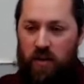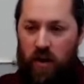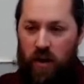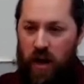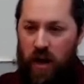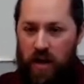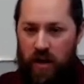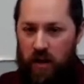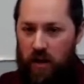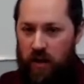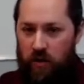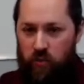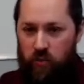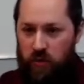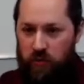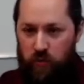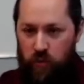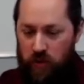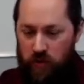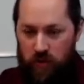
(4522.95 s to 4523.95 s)
uh, and, and
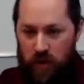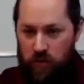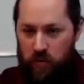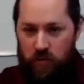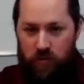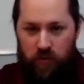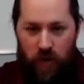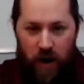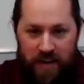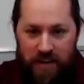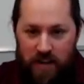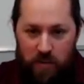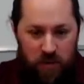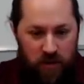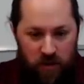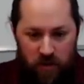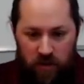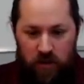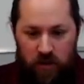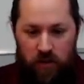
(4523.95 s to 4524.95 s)
we, we and we find them
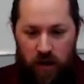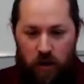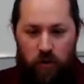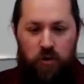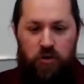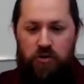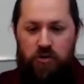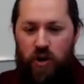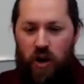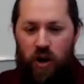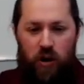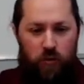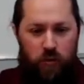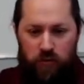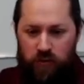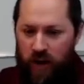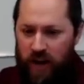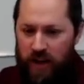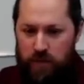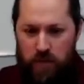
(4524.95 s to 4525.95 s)
in, in Aristotle, we
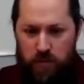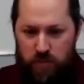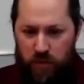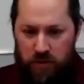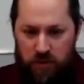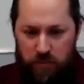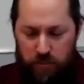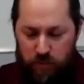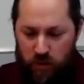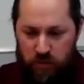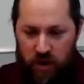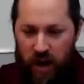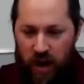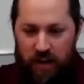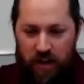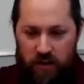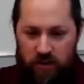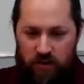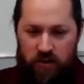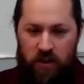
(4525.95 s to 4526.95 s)
find them in
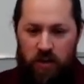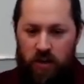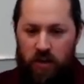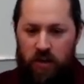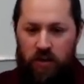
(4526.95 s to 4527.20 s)
Plotinus,